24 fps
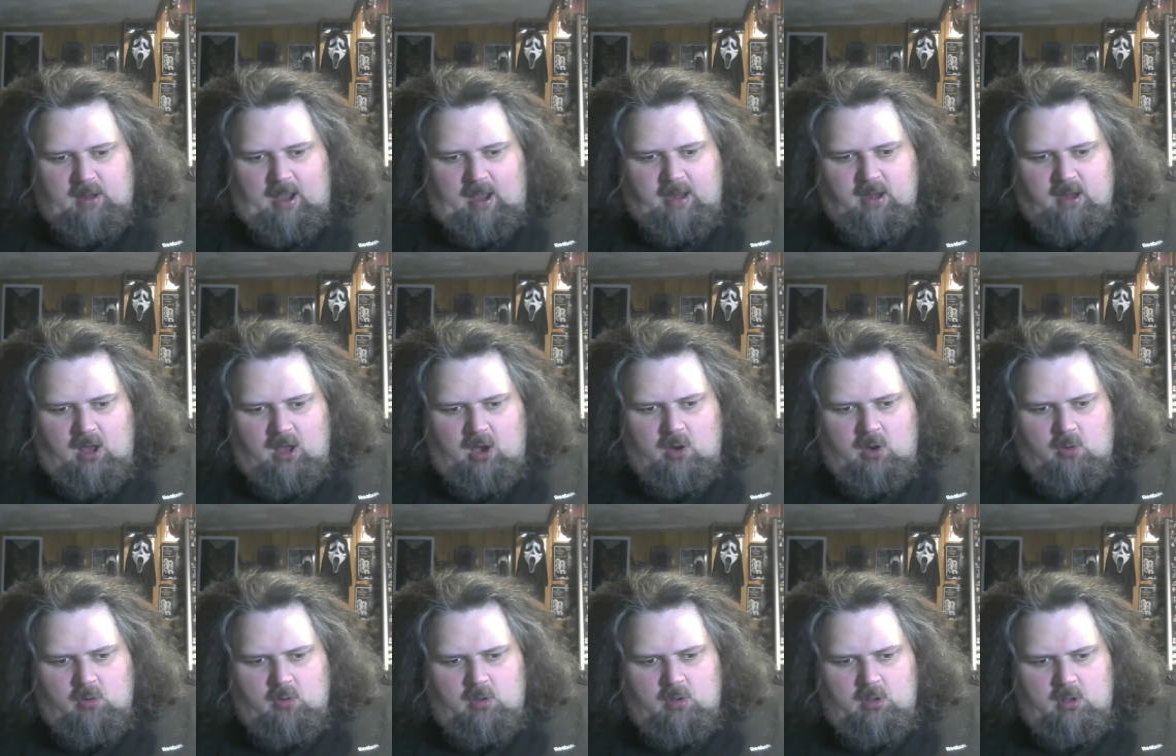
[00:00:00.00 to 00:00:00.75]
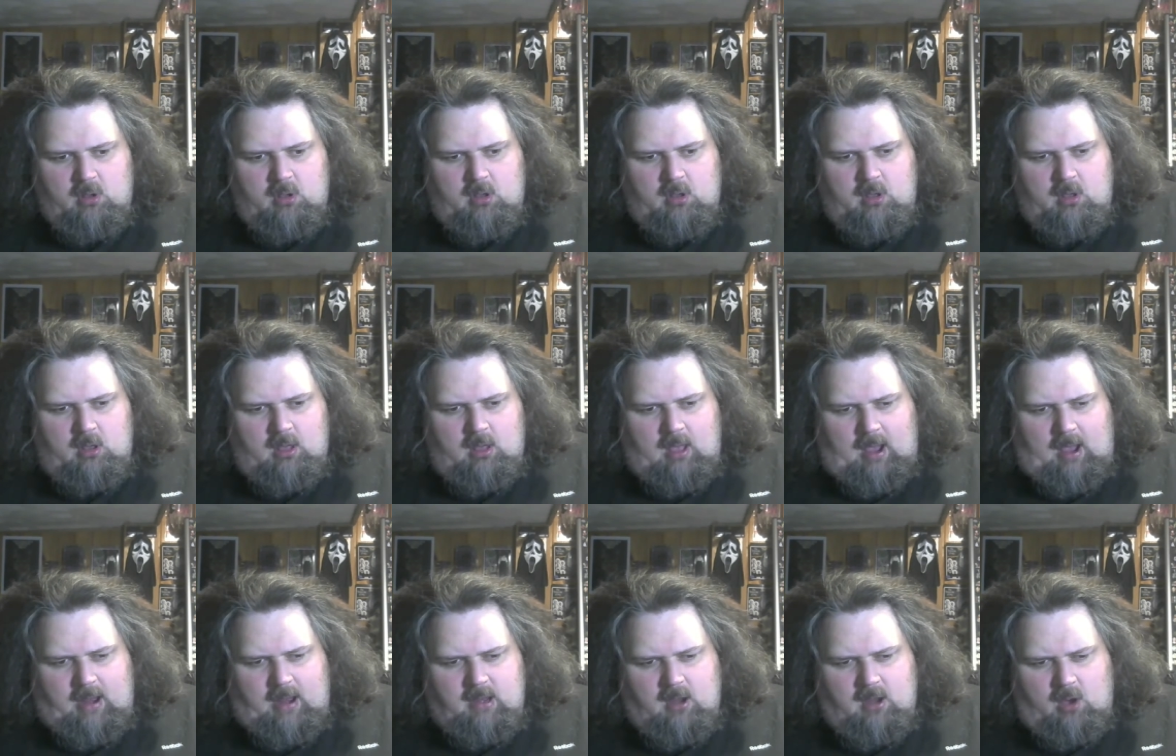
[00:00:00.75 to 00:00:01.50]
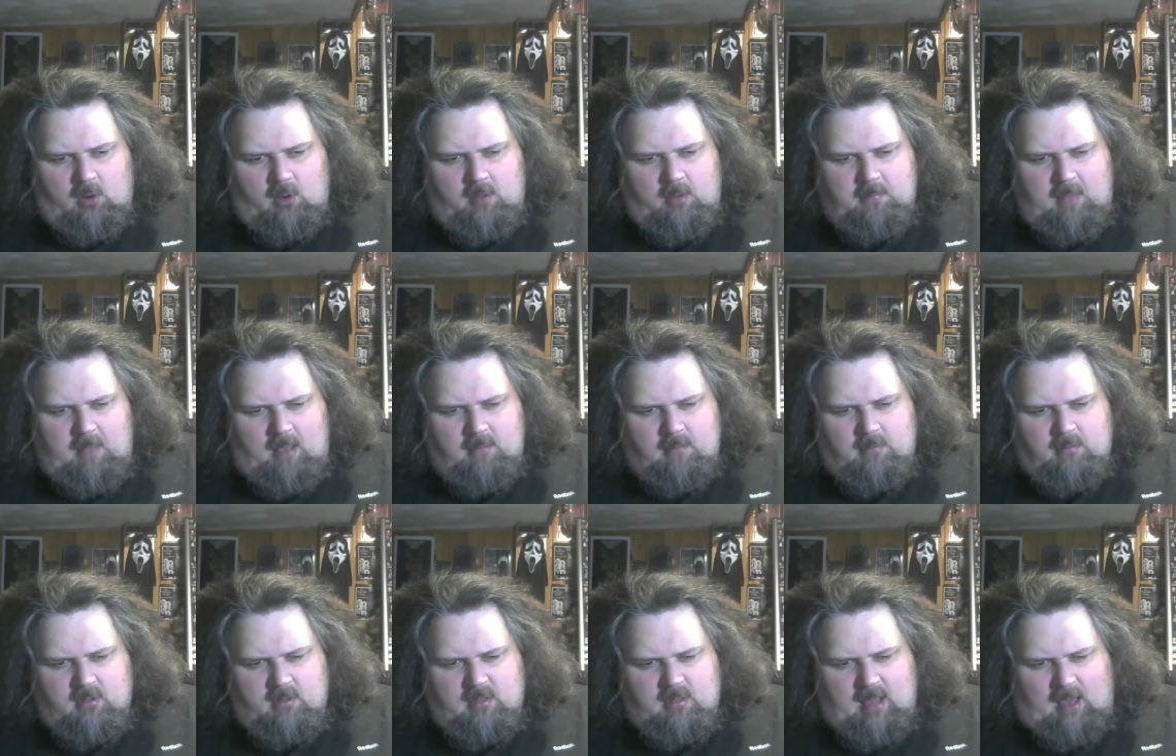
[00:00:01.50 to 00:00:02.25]
I know, I know it, it
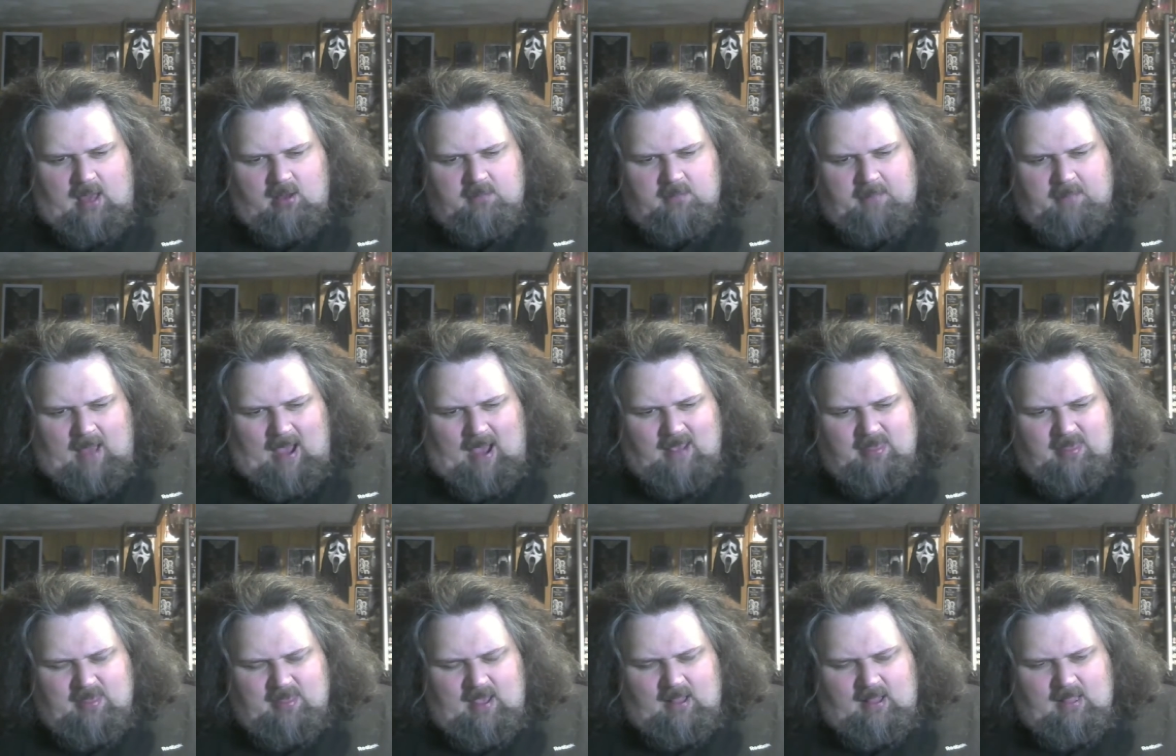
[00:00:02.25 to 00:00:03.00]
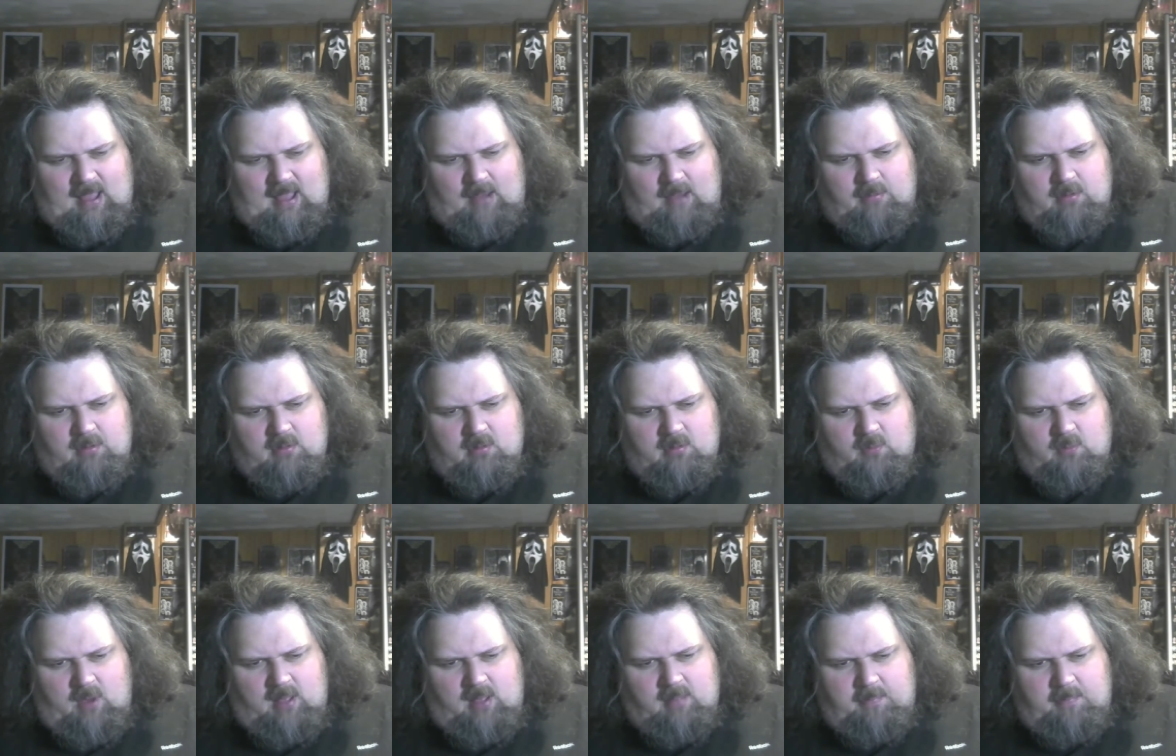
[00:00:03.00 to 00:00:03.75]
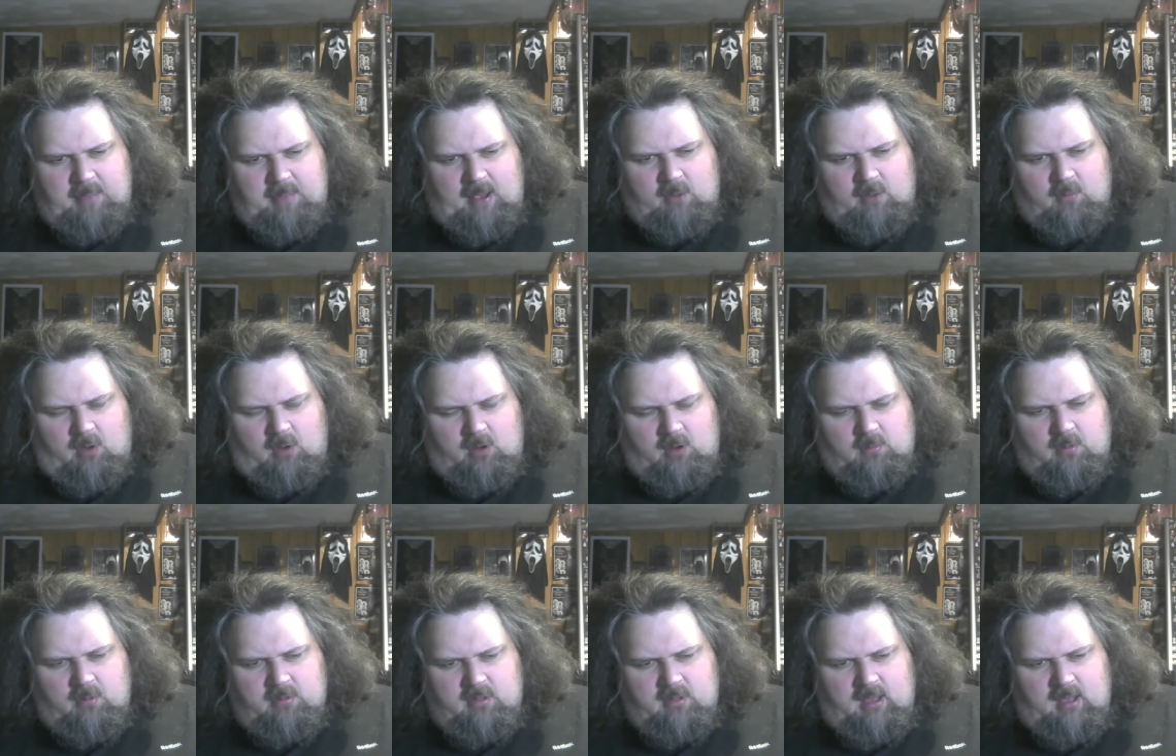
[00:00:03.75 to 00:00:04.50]
was a solid, but I think that was where the big one
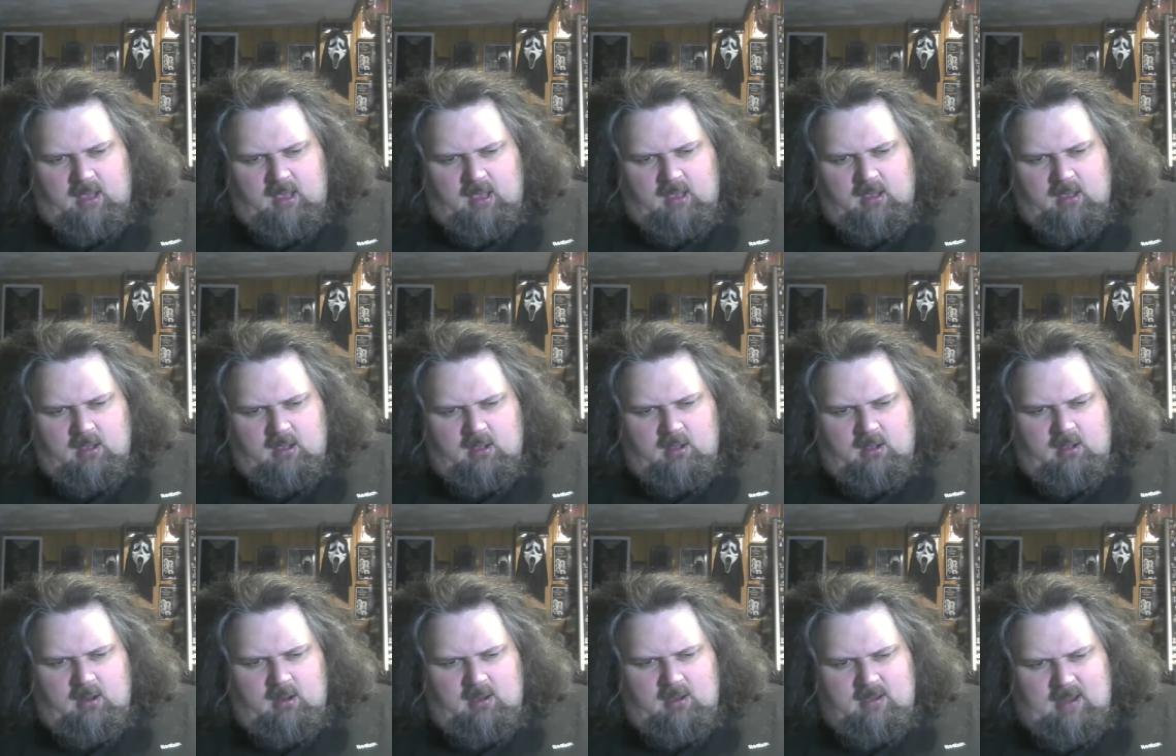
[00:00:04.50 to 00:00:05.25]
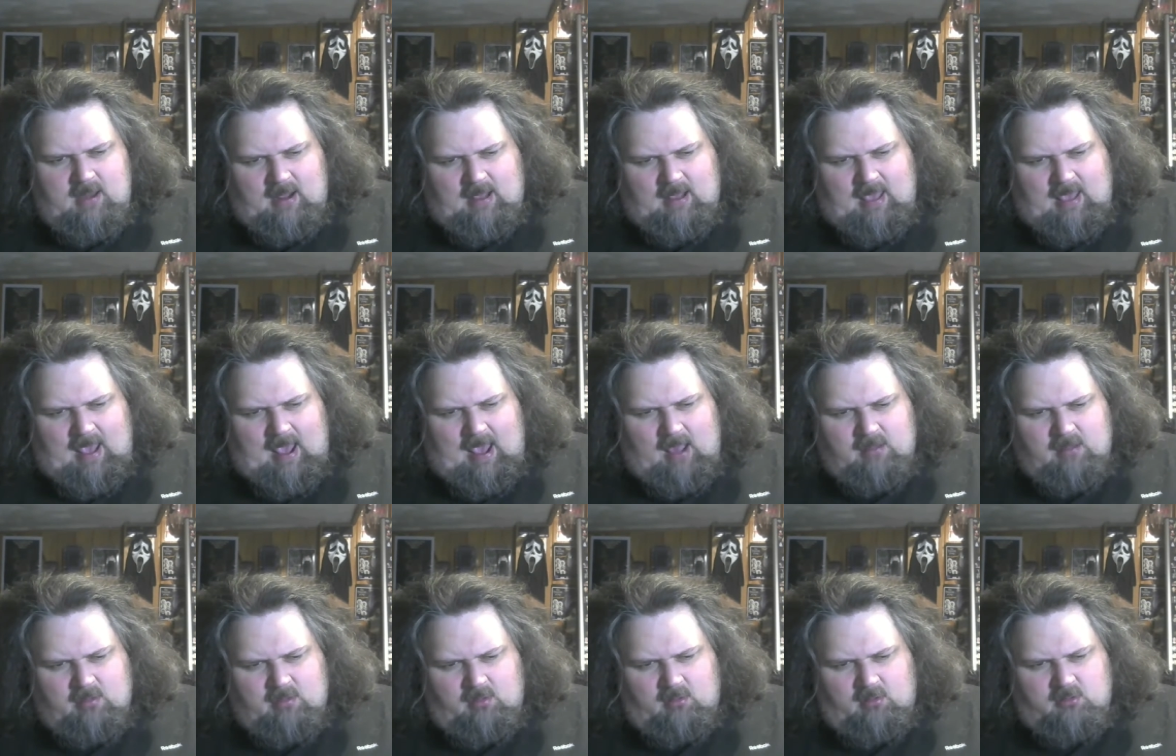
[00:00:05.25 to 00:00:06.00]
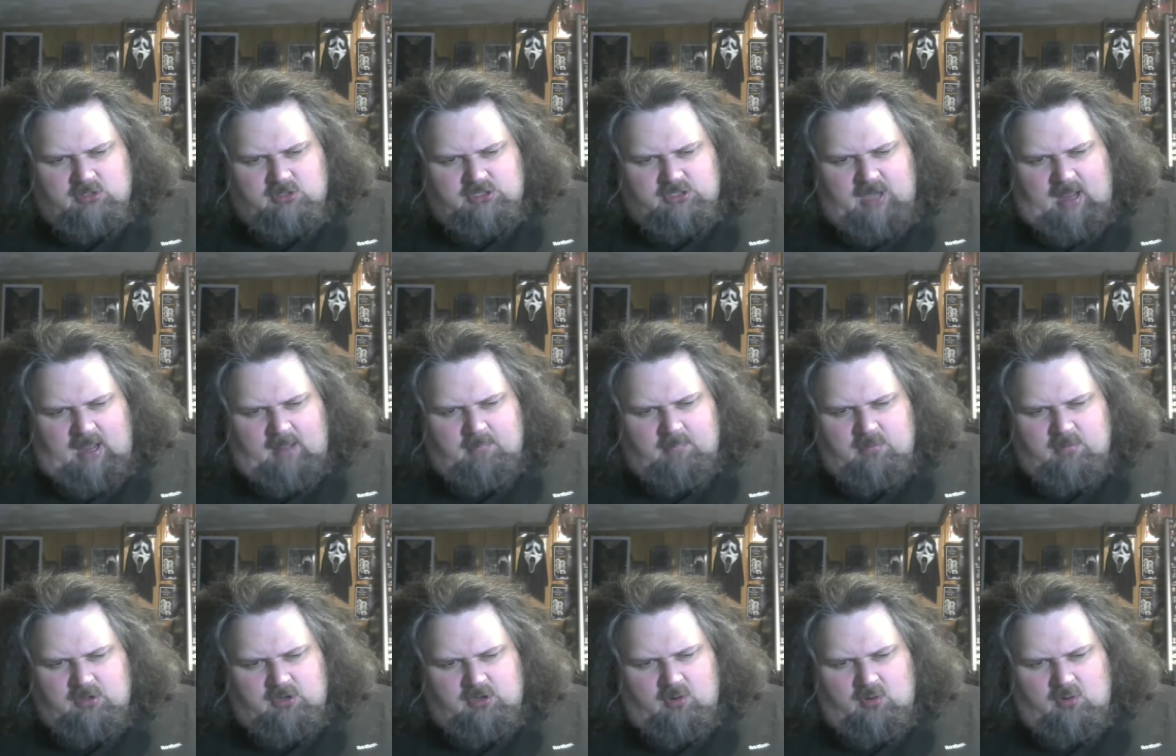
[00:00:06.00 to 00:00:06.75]
was the Nick Castle,
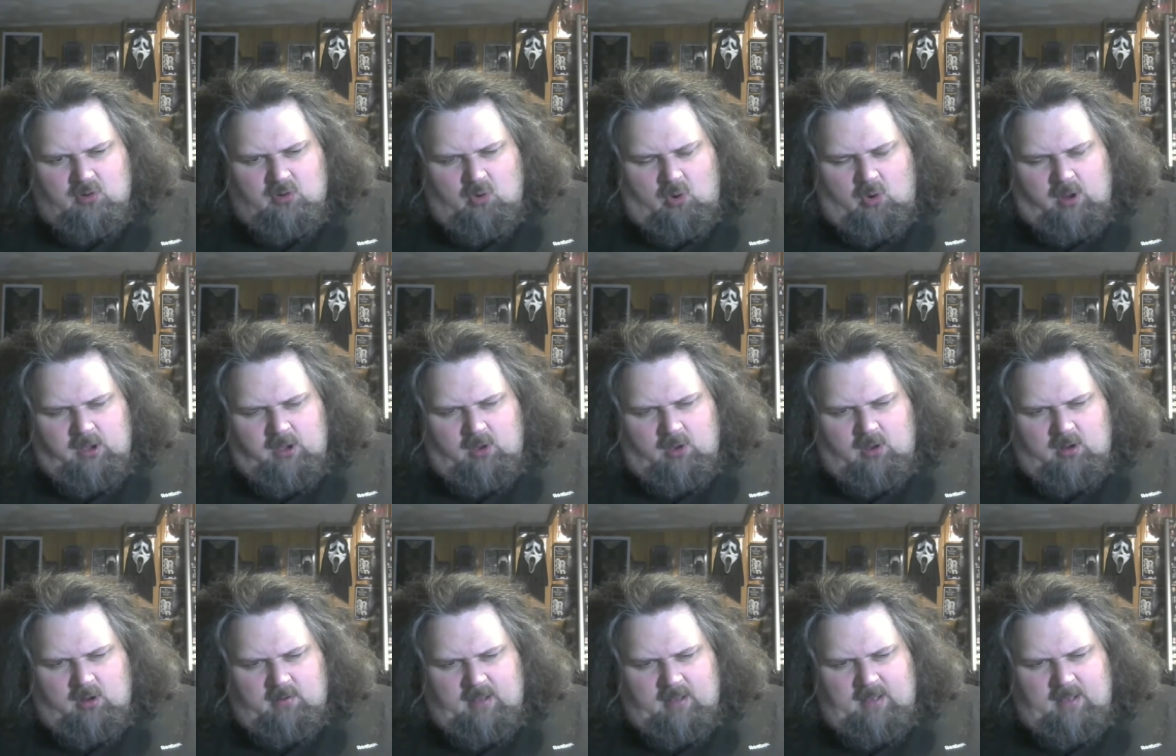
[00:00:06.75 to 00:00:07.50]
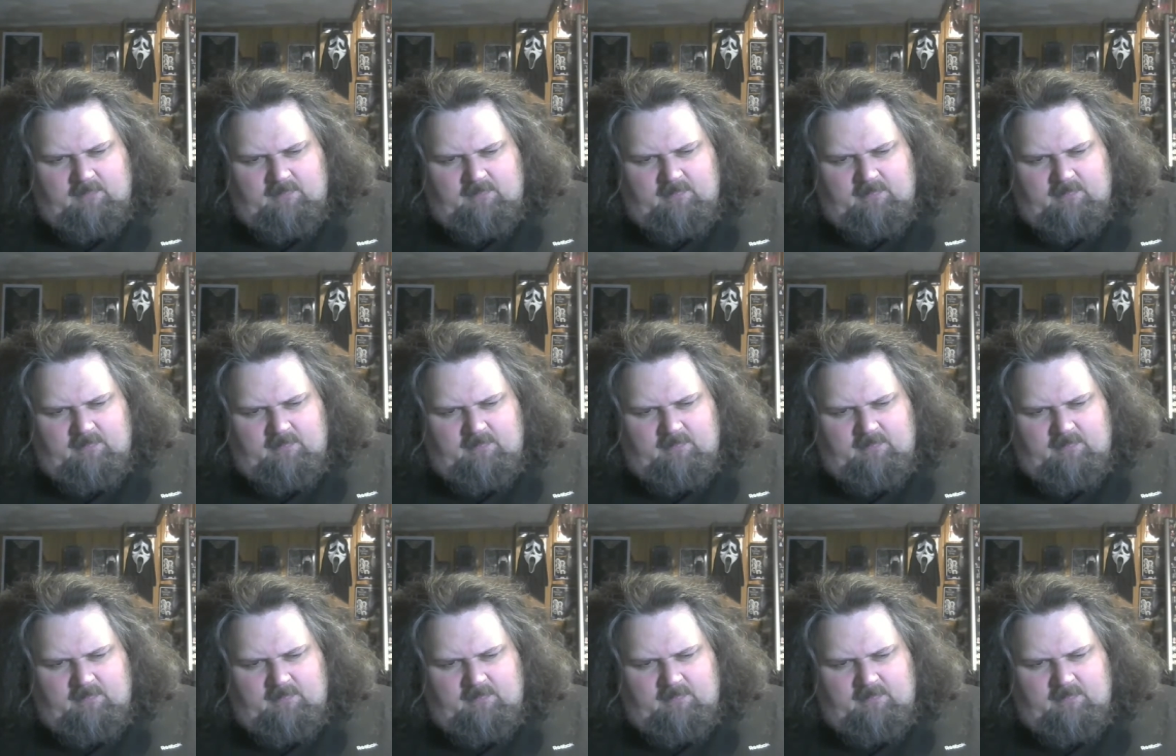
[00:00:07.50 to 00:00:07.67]
James Jude Courtney autograph.